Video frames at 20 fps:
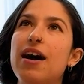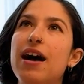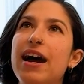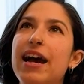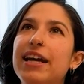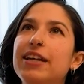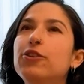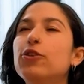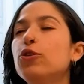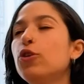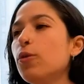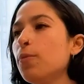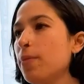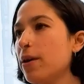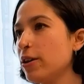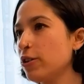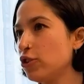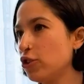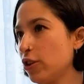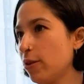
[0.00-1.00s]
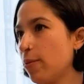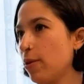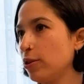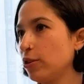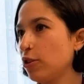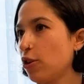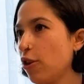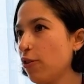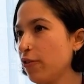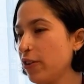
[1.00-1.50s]
I don't know much about
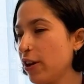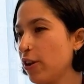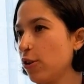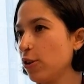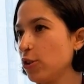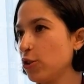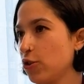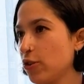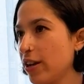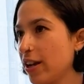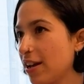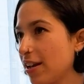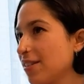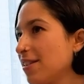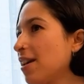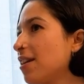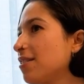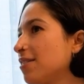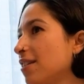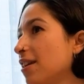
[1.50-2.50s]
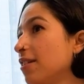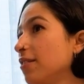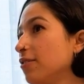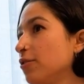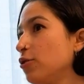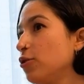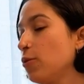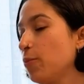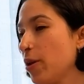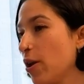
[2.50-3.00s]
coffee culture in Kazakhstan,
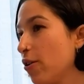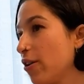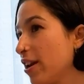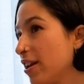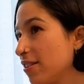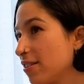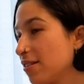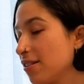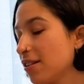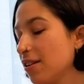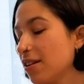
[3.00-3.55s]
to be honest.